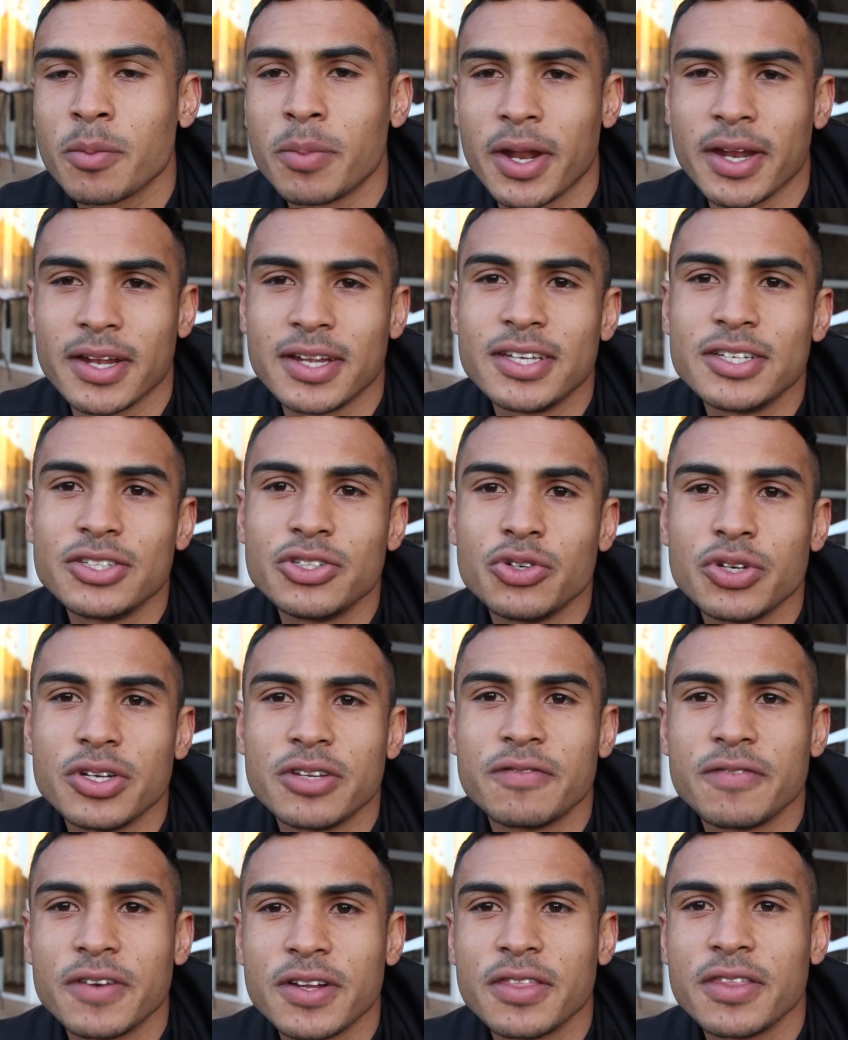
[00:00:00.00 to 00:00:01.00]
but at least you can
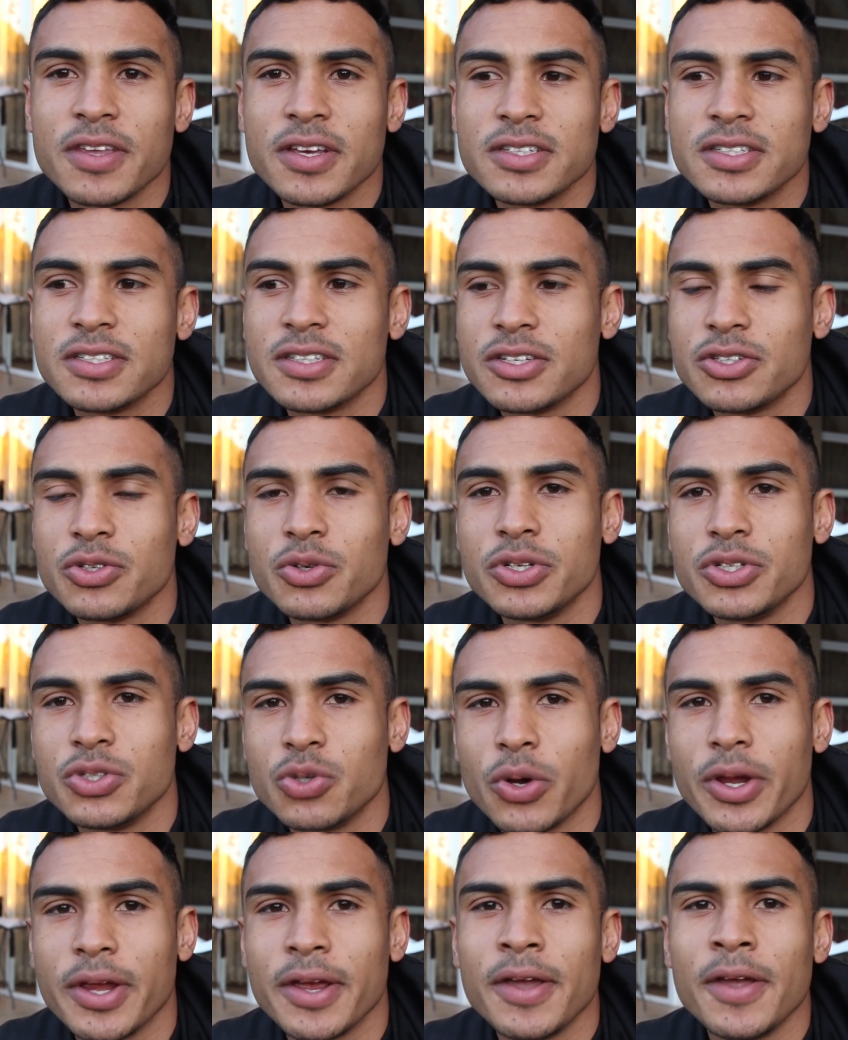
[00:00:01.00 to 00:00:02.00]
fit things in that you
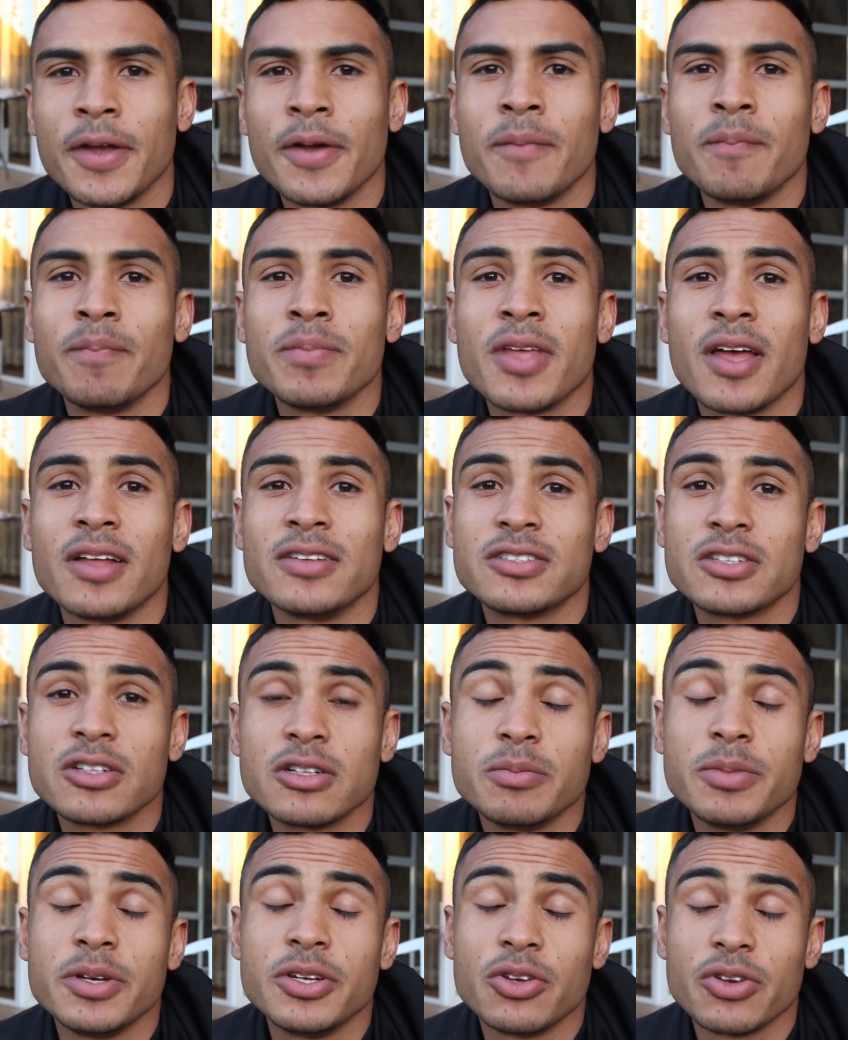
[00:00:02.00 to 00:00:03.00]
enjoy and
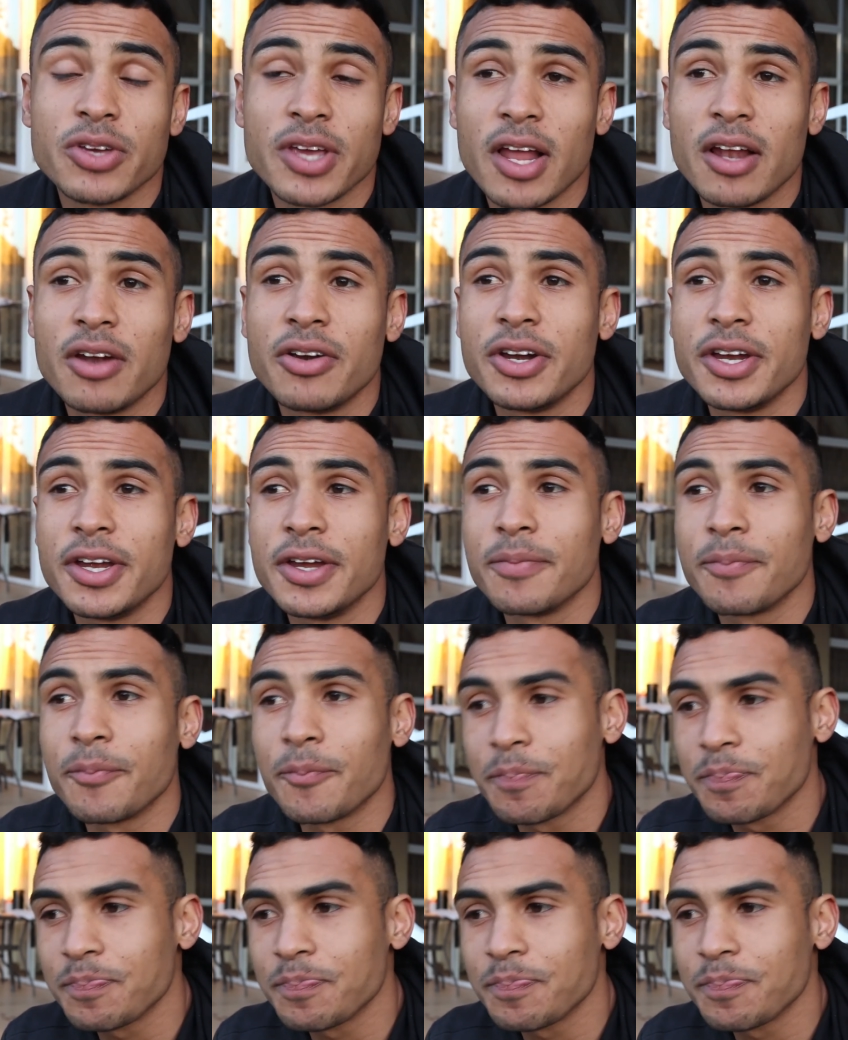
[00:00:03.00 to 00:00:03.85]
still be in your calorie